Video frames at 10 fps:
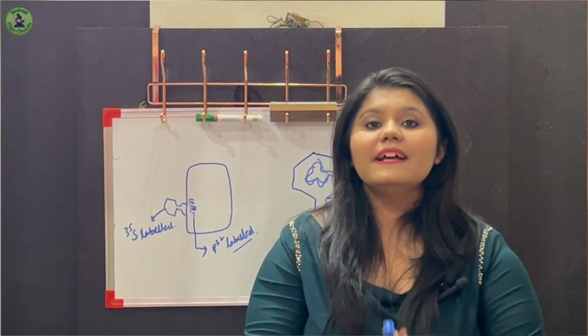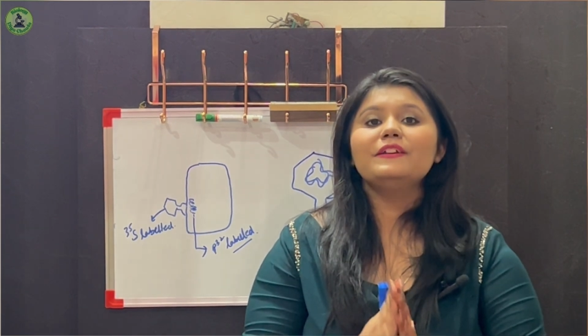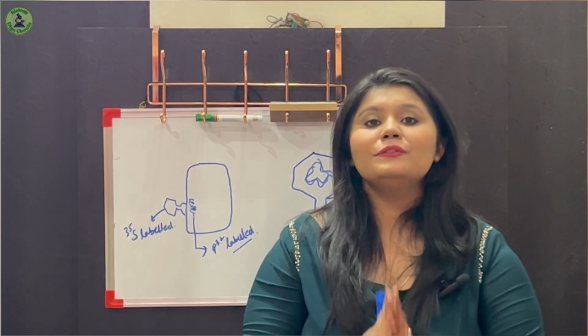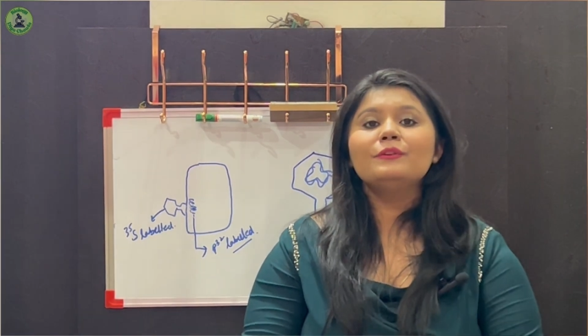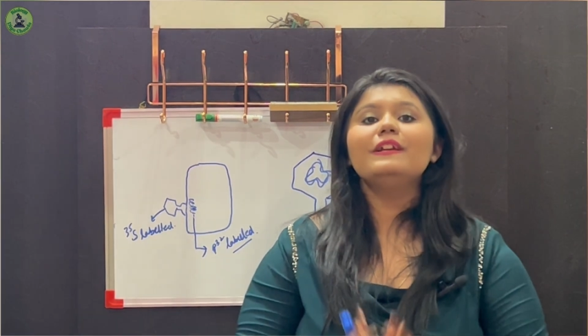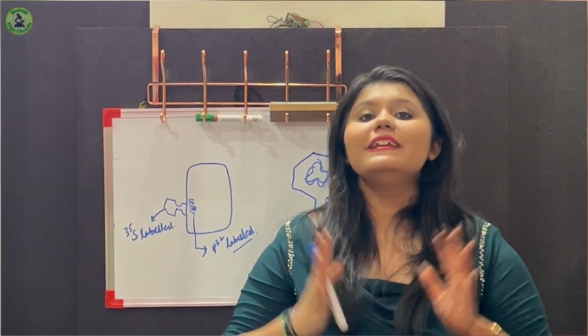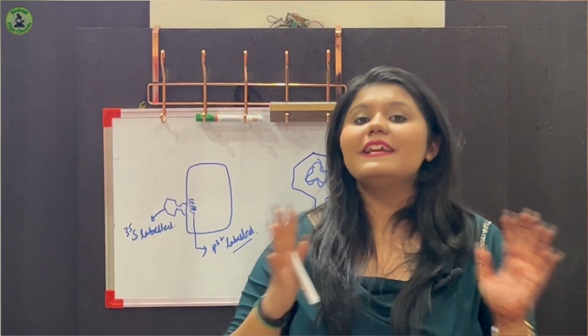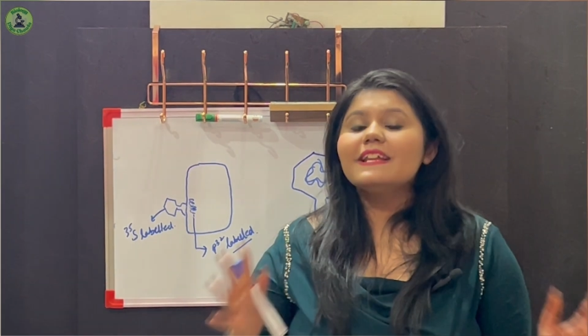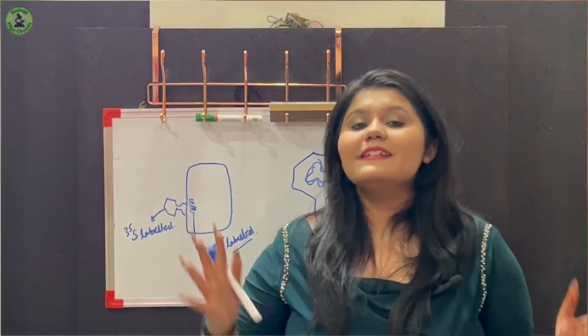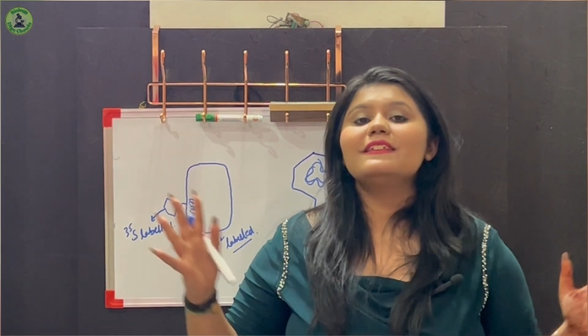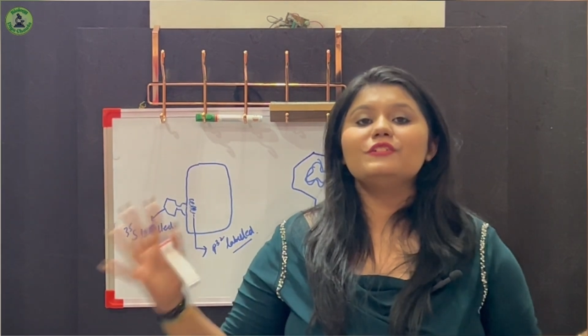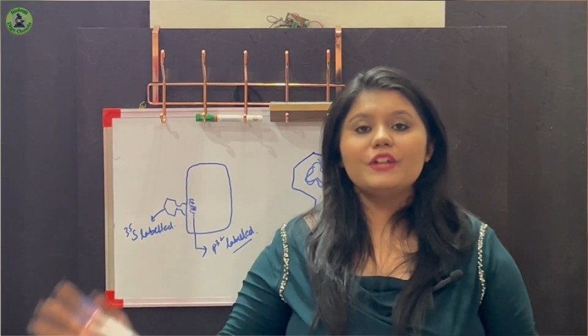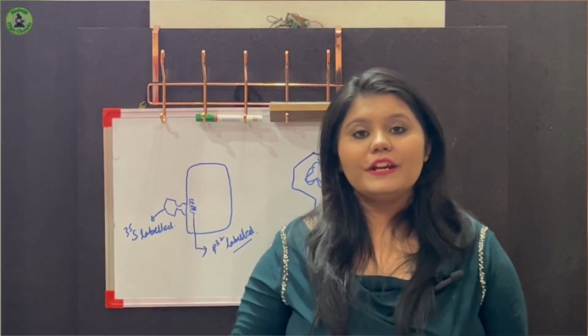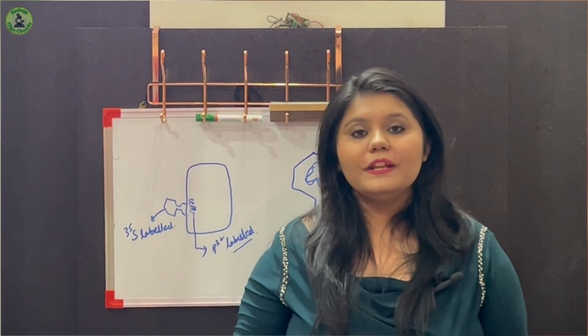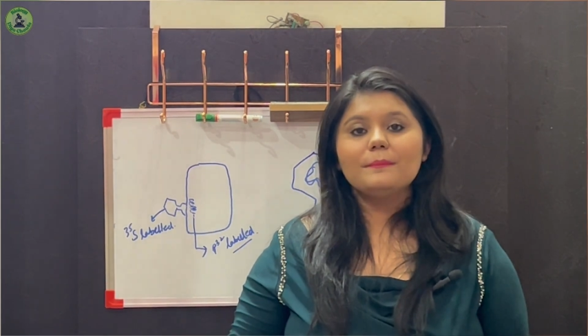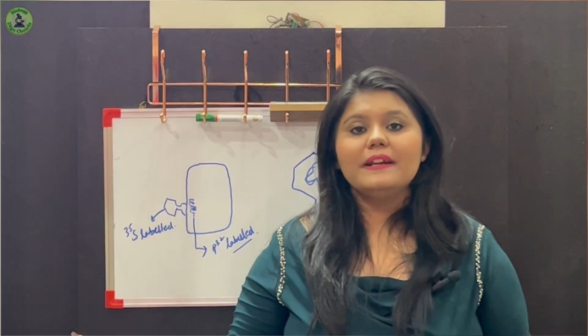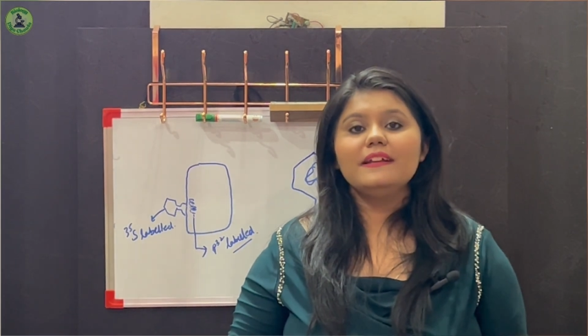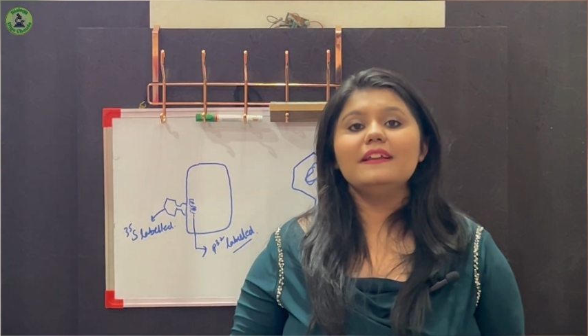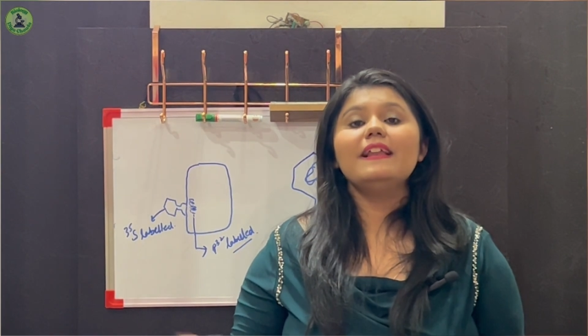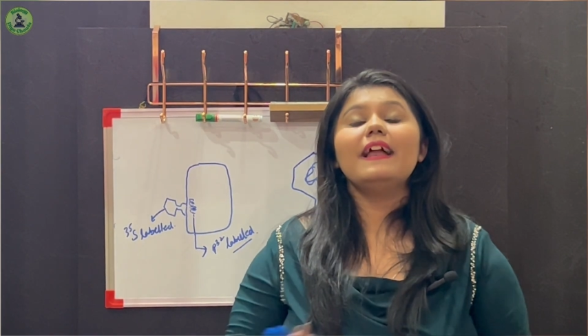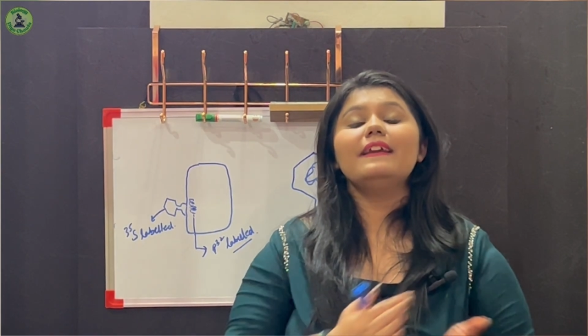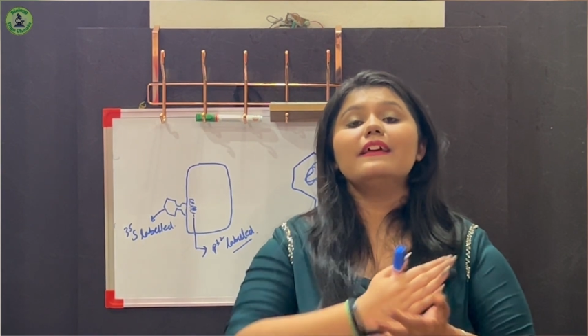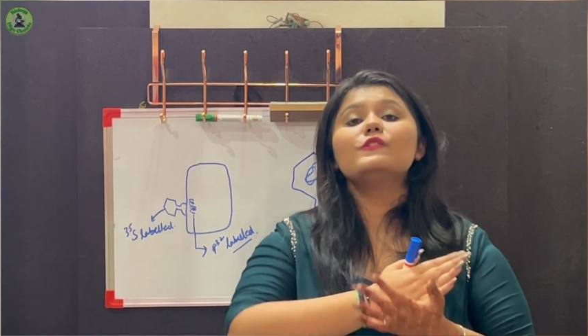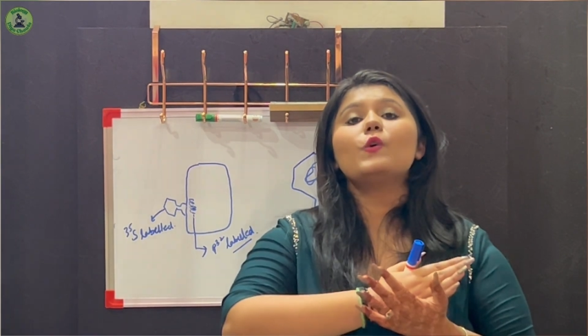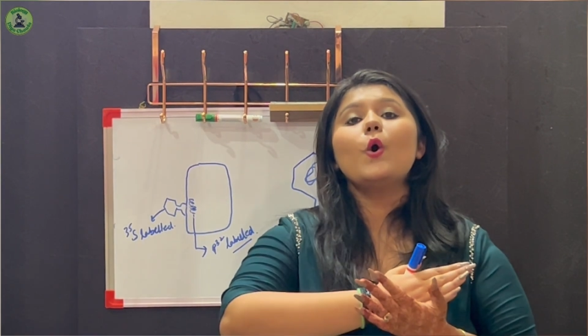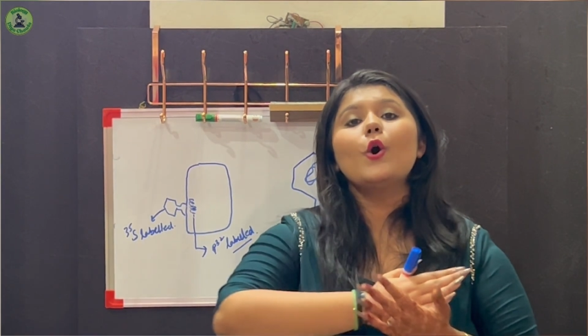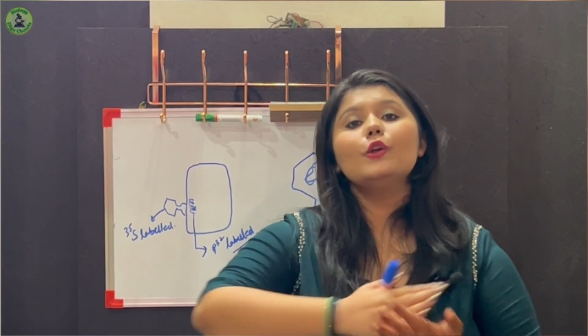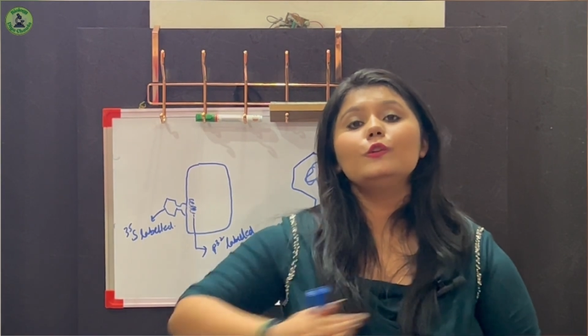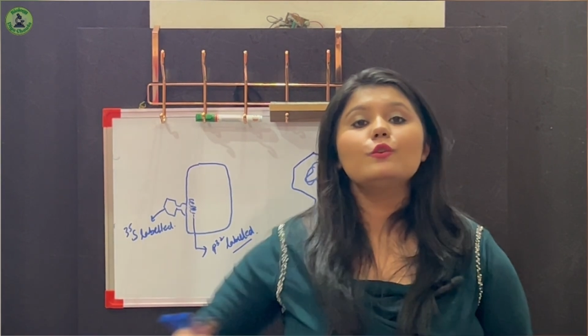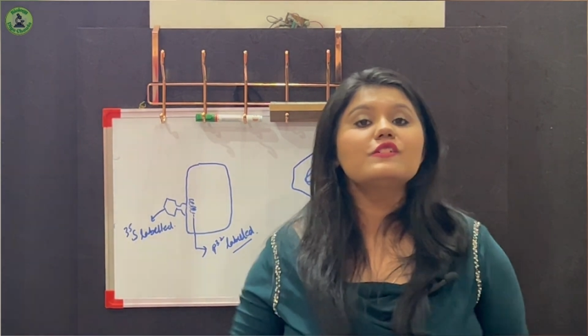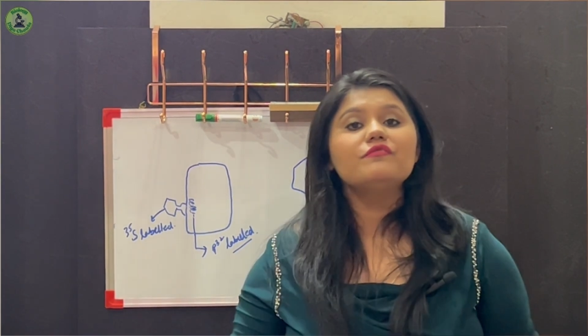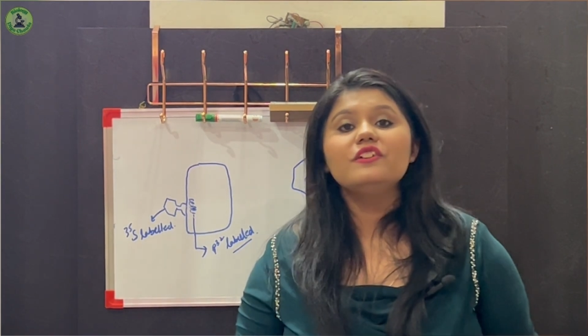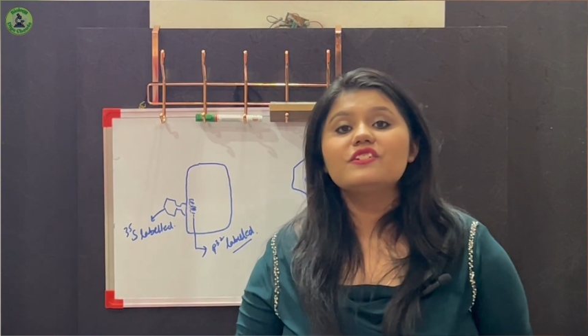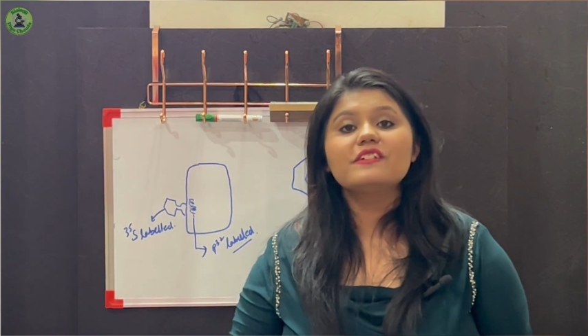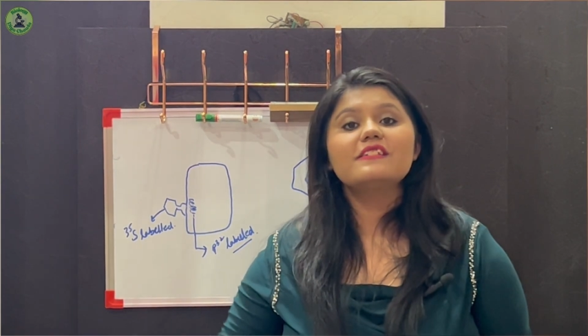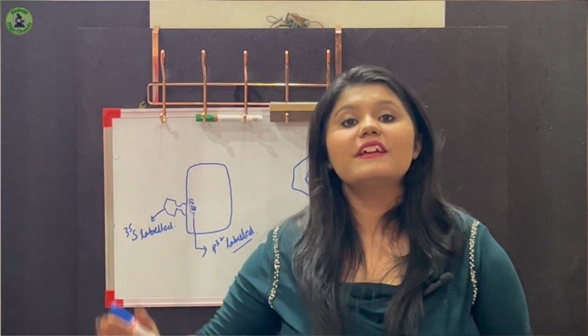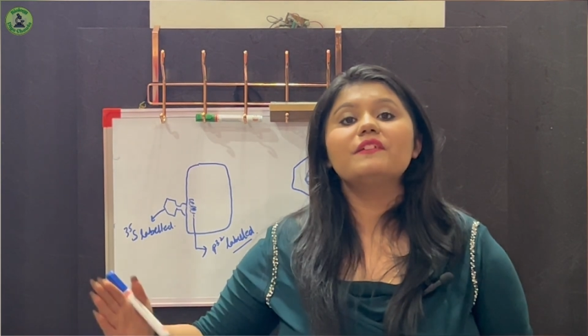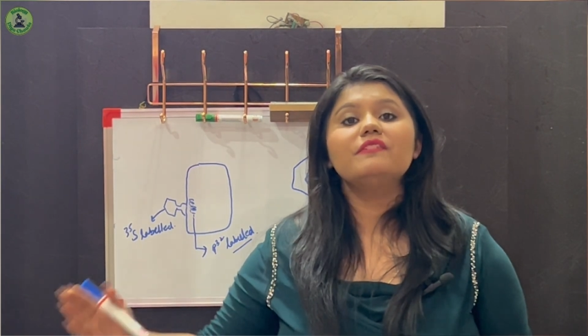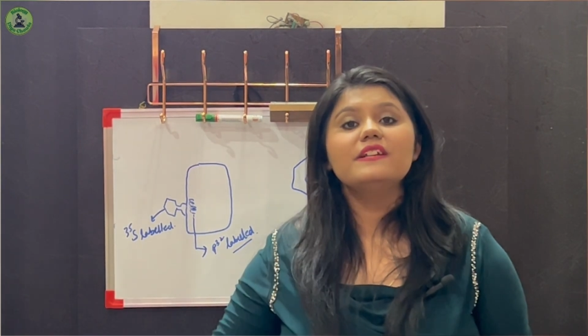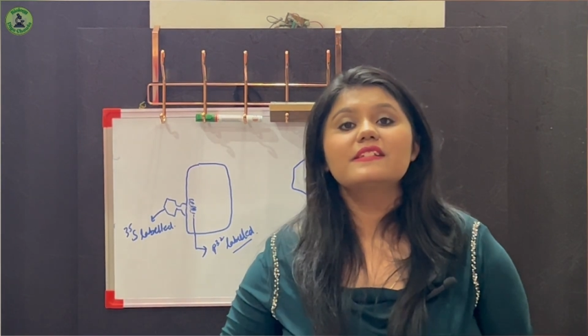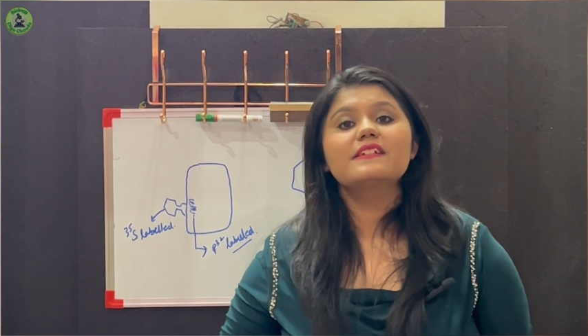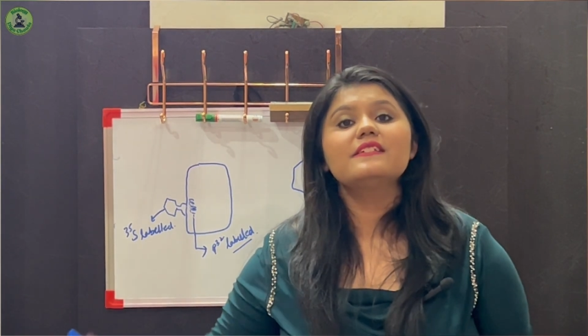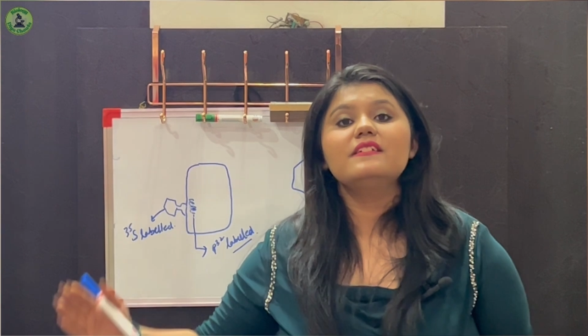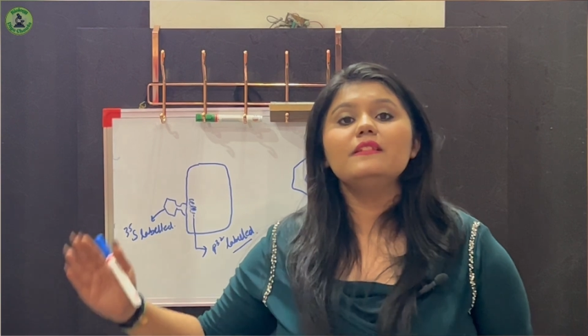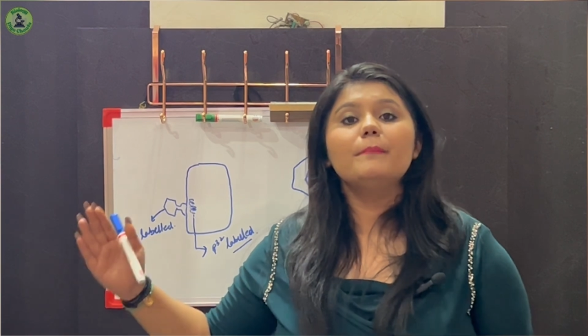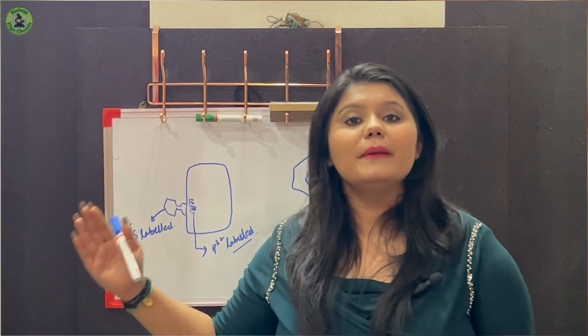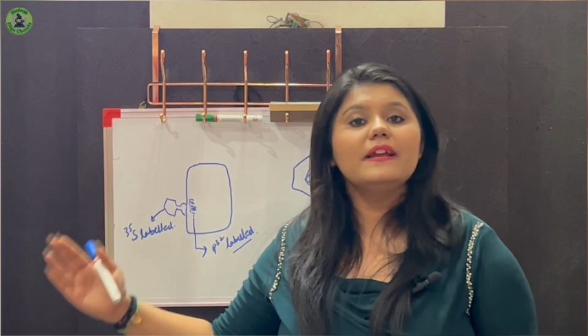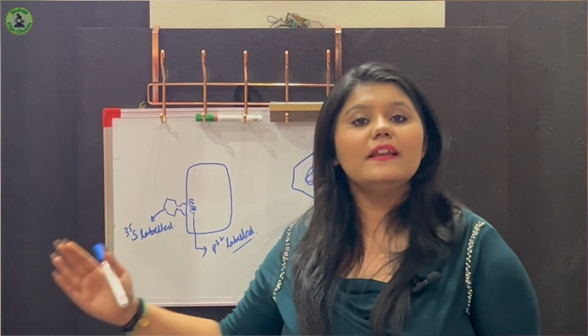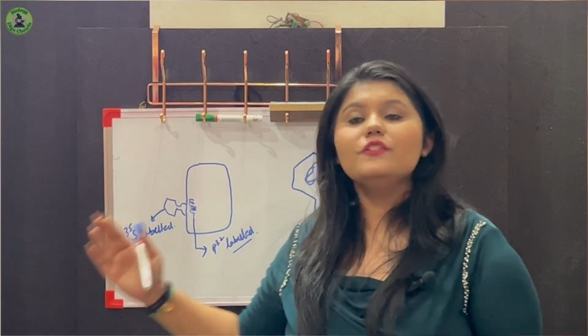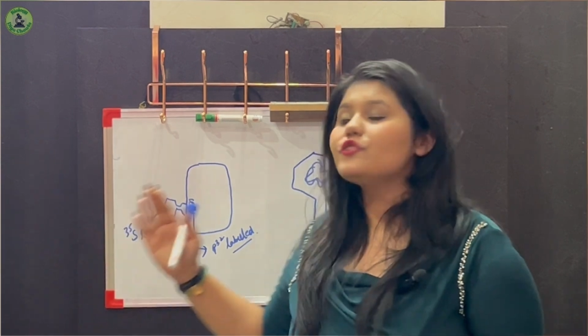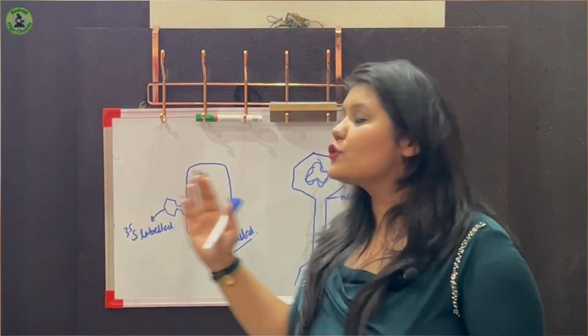that DNA is the genetic material and it has all those features that we discussed in the beginning.